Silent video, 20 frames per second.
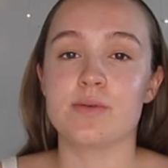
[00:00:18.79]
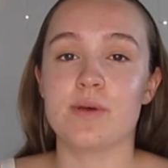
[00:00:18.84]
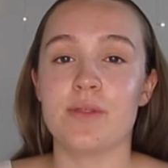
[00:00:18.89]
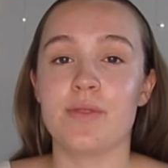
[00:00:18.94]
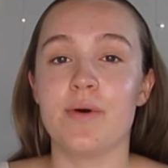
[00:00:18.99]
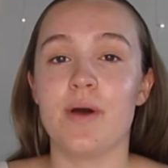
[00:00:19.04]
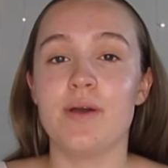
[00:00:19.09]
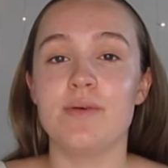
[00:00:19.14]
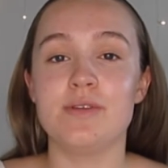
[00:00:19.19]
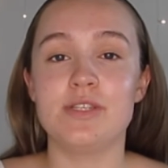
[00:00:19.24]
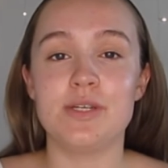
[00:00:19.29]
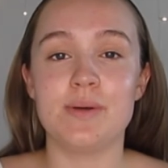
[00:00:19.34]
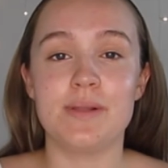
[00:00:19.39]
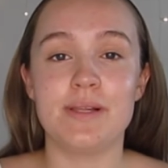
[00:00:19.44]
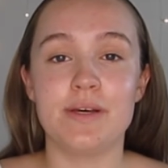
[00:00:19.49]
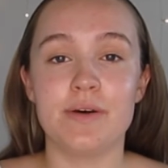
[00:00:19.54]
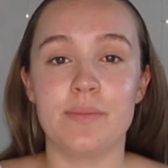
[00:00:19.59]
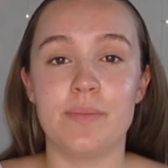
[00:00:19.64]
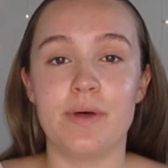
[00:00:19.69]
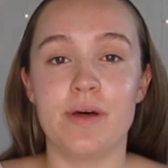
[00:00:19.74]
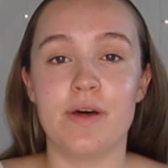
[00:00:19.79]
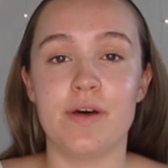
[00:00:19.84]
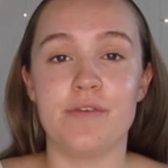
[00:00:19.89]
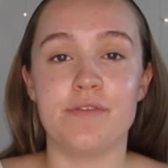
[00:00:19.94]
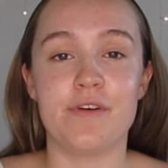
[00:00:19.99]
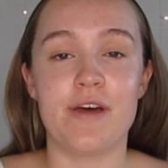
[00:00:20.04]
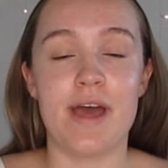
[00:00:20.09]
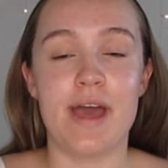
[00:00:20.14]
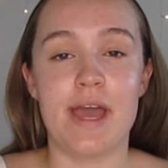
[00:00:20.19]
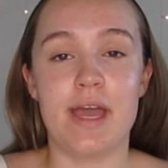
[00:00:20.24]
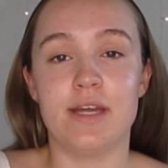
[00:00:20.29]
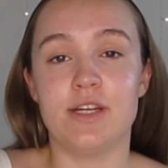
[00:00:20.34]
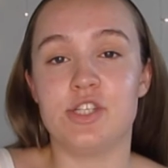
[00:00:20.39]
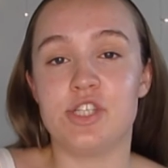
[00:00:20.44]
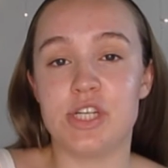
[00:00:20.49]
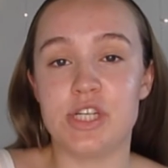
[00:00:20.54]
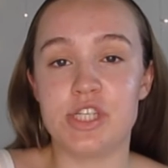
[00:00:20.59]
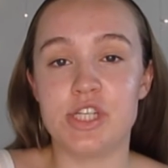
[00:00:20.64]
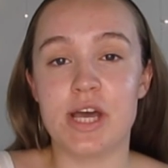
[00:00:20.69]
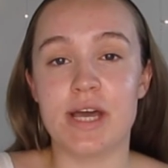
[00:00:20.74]
So I thought I would do a little bit of a
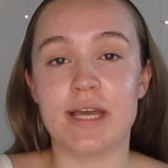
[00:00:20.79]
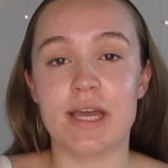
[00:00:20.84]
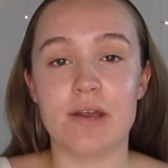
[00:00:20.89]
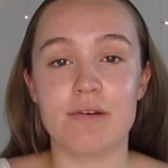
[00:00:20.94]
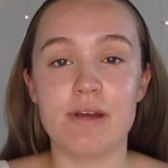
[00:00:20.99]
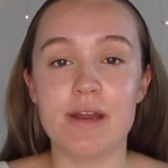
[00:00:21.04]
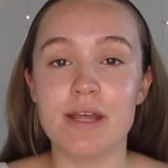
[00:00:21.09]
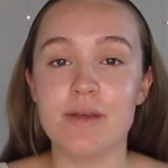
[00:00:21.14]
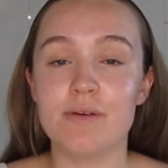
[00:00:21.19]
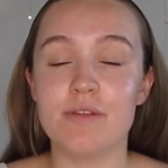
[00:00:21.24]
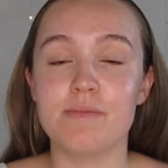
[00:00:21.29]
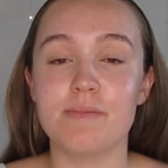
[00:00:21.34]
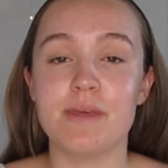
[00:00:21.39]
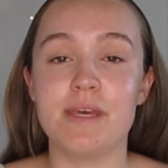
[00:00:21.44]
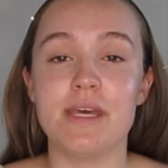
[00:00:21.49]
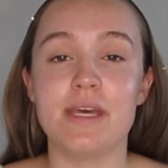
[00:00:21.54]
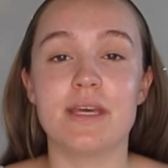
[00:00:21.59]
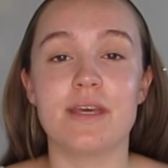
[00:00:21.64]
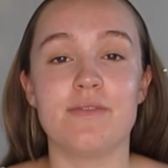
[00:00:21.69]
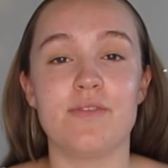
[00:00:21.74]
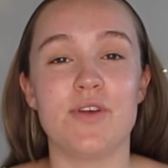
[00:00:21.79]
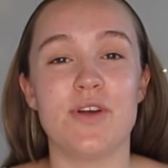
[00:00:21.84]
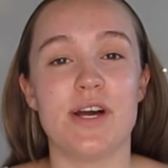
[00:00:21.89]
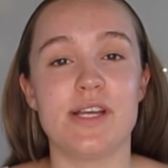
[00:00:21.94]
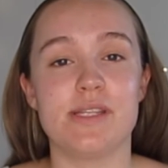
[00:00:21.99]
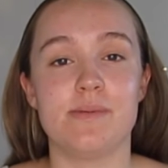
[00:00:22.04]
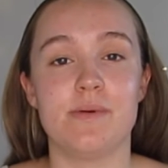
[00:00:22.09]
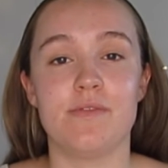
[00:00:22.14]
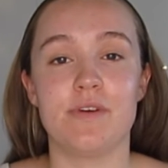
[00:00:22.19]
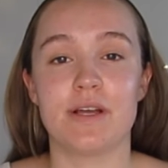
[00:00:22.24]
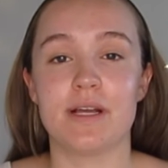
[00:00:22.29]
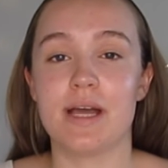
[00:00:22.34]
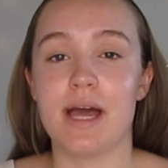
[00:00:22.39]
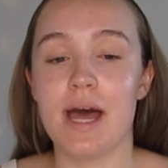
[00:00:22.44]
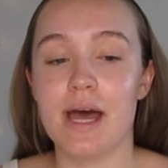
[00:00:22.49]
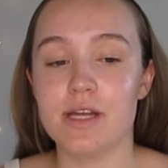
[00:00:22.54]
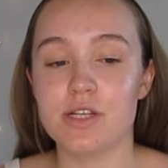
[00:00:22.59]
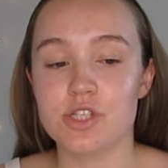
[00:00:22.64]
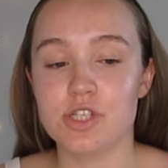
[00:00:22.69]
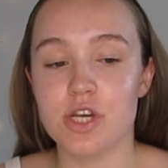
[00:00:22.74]
chit chat, get ready with me, give you guys a bit of a
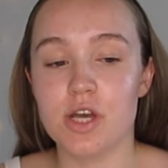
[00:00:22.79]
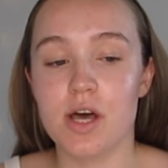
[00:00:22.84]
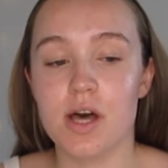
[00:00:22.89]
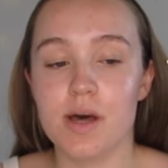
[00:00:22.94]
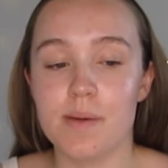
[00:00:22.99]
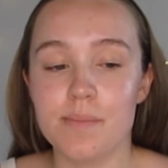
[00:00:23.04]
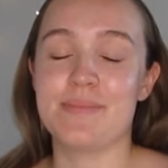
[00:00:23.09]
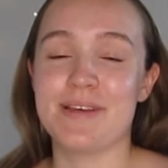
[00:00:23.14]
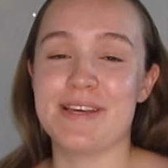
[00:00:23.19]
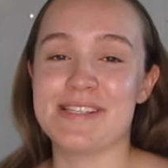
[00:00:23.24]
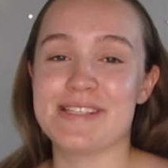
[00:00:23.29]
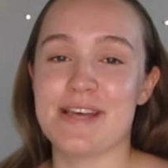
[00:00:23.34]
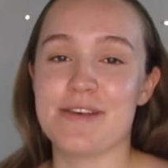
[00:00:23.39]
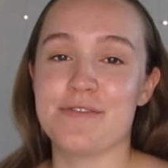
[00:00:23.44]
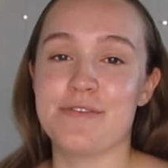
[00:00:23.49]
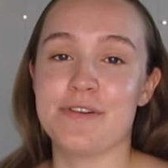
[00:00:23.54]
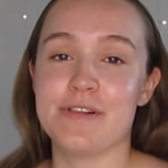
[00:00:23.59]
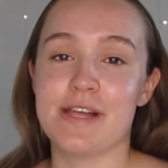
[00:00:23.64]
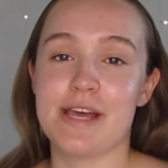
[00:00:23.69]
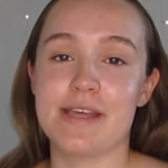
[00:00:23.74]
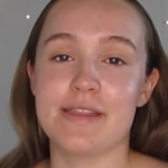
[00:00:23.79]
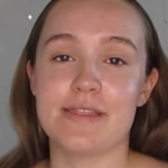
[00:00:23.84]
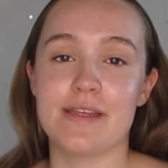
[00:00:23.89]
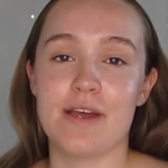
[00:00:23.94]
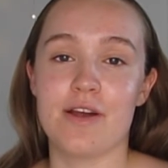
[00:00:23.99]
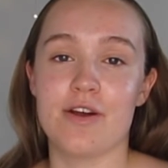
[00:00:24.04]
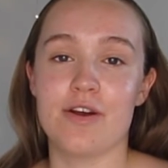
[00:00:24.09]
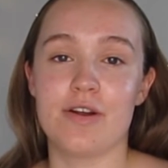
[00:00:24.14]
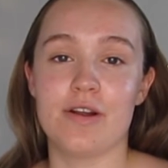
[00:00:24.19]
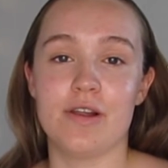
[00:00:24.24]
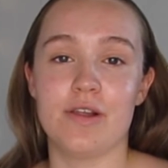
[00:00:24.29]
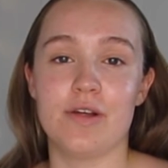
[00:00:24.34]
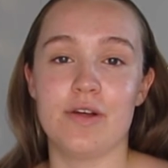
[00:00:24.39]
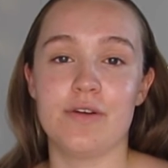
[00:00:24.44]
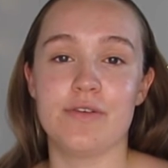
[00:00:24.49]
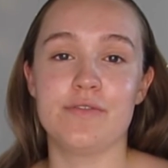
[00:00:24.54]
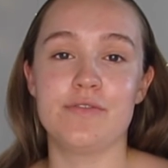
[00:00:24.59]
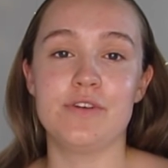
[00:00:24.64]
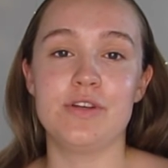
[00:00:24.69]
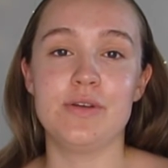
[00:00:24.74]
catch up because I feel like there are a
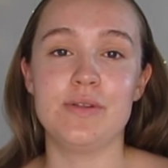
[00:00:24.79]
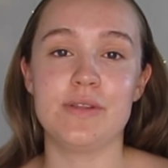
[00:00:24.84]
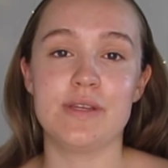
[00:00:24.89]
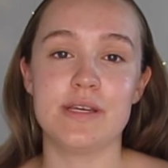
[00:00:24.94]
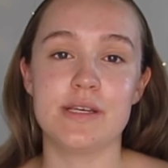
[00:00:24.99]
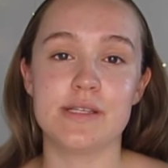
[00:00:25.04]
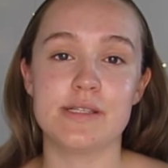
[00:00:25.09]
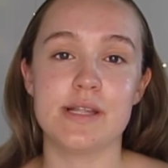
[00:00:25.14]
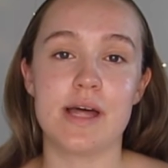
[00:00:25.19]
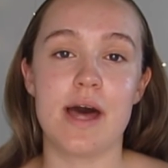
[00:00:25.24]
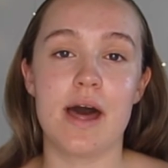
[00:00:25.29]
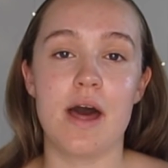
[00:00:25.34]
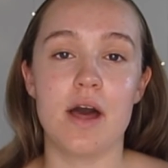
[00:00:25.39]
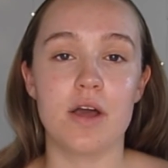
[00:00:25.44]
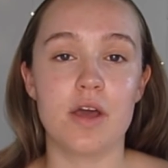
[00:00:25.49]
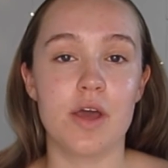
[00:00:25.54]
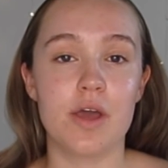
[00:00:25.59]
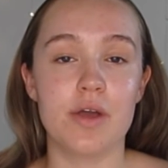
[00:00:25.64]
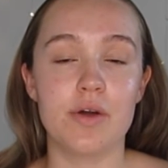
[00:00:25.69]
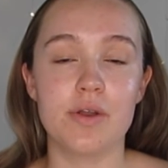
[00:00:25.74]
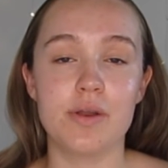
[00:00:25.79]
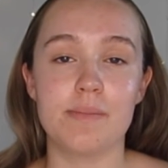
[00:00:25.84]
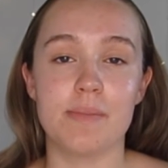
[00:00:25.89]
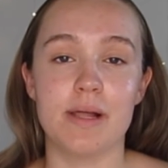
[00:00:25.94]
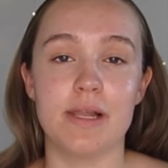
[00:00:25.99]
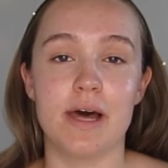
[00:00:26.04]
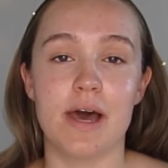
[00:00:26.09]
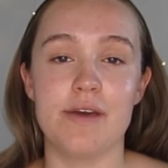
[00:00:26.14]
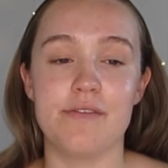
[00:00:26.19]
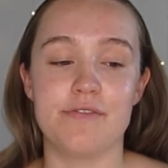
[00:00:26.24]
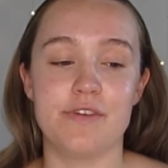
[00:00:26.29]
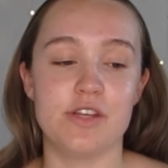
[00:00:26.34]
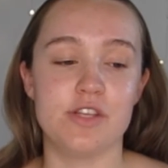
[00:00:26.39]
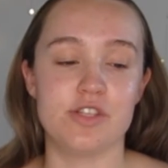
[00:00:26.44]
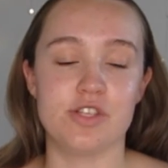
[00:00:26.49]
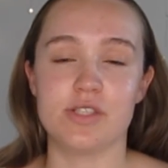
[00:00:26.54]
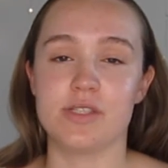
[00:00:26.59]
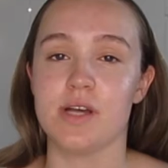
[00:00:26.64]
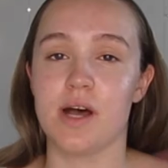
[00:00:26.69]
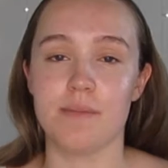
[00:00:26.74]
lot of new things that are going on in my life and
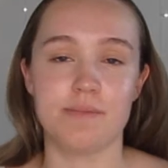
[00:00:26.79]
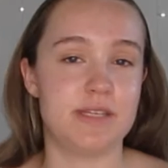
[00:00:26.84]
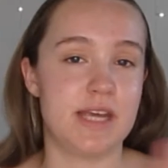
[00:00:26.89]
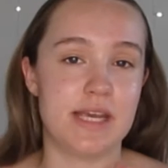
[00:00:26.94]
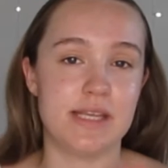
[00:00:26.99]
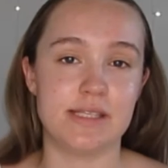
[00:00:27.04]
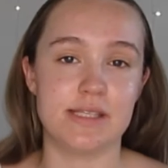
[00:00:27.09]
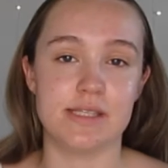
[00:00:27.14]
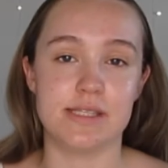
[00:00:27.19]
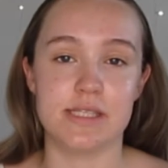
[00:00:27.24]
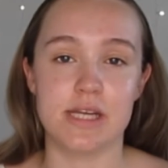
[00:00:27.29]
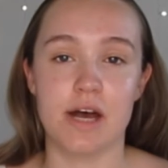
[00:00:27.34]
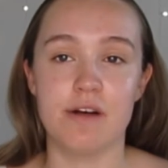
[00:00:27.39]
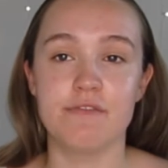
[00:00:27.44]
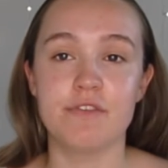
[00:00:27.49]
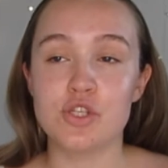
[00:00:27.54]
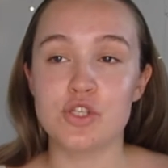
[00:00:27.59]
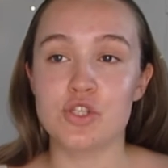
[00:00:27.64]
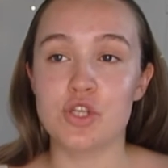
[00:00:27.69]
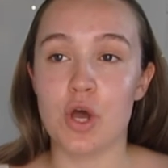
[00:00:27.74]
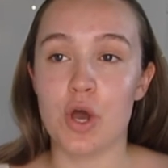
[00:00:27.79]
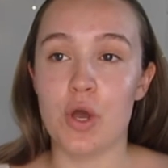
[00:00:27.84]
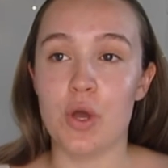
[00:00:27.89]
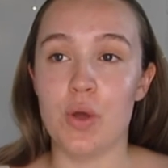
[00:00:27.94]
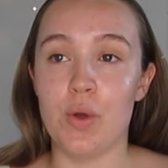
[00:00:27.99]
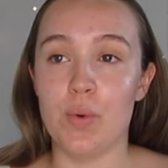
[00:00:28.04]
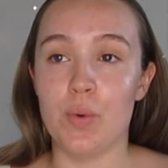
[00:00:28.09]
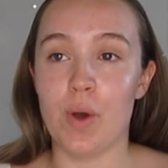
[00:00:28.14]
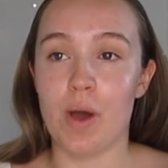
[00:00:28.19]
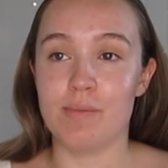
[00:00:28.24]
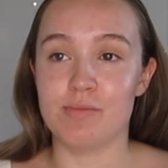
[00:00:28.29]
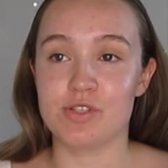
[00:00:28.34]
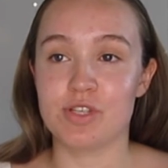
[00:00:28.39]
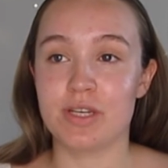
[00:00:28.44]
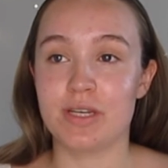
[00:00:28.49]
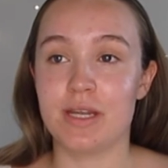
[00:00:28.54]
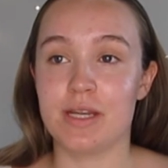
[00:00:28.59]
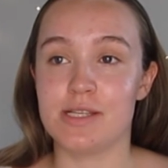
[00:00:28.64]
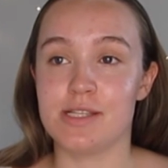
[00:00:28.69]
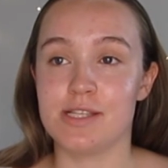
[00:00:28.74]
just updates and stuff. So I'm just
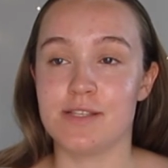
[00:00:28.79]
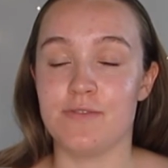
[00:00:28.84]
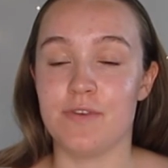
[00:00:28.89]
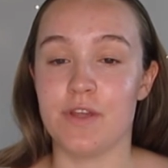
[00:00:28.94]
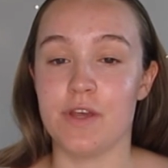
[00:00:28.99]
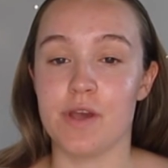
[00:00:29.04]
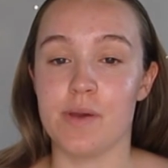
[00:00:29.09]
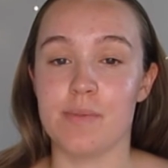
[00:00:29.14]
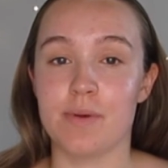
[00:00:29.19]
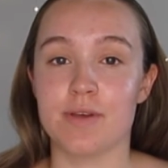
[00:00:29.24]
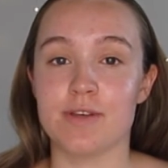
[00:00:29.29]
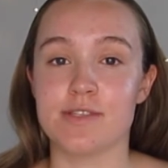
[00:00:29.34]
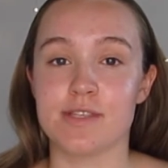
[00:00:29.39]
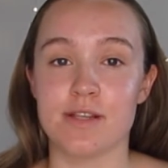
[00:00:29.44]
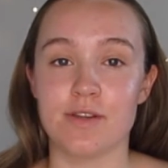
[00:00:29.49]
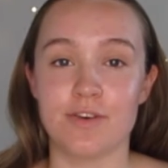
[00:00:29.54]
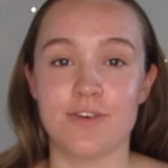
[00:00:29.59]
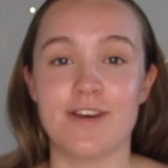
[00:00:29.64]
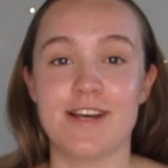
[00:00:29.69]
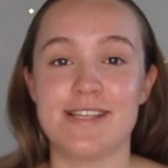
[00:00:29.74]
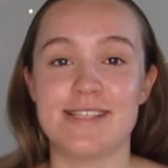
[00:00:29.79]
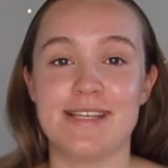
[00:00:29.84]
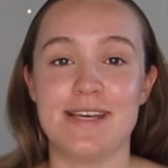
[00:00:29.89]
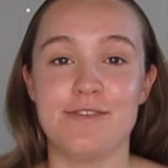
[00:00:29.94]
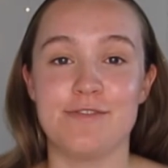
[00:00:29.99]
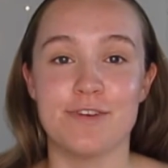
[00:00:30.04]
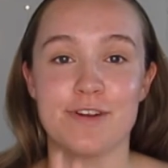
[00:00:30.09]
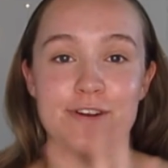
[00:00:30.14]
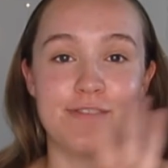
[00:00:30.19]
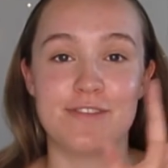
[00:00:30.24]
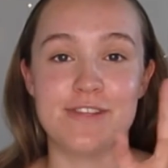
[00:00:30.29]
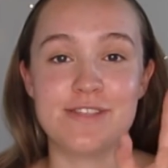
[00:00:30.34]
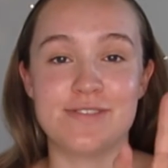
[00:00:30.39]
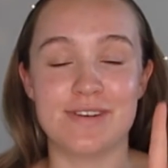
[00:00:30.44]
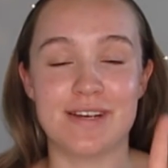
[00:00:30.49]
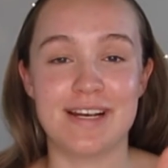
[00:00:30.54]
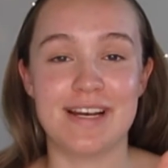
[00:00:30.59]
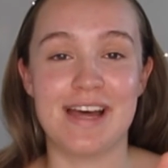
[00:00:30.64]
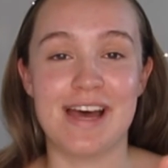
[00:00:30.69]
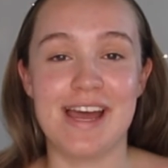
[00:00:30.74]
going to get into this video because the longer I sit in front of this
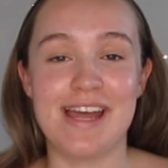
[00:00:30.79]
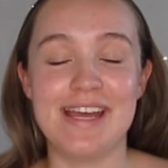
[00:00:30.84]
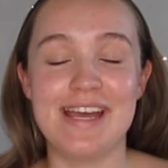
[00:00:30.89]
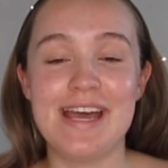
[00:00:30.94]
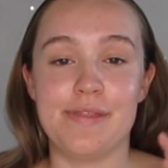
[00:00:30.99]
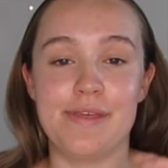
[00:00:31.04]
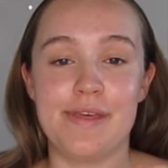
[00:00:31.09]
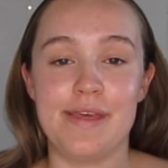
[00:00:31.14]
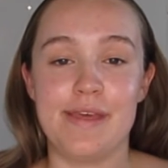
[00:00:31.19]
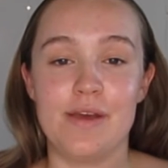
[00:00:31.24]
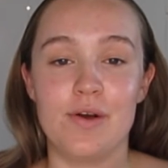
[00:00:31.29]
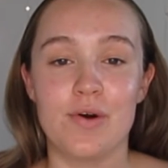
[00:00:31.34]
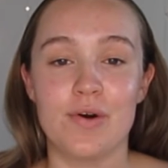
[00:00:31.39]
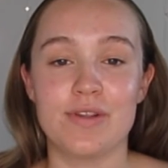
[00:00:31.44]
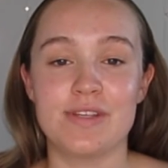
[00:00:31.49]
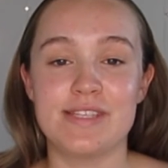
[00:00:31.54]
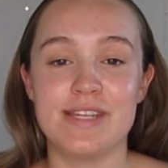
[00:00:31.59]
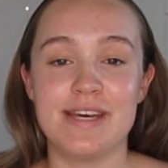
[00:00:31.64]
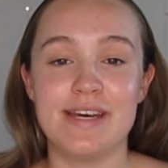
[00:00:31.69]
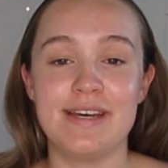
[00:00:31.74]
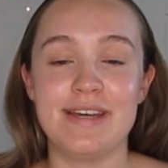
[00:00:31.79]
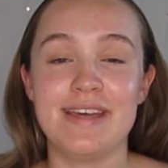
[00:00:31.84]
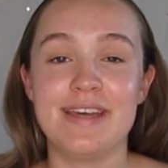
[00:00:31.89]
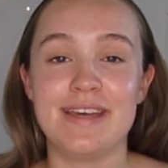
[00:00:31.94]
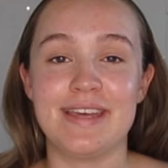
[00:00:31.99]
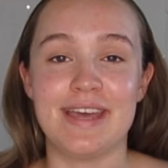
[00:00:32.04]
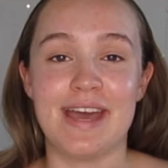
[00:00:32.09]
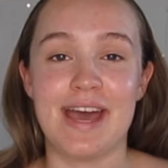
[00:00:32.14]
ring light, the hotter it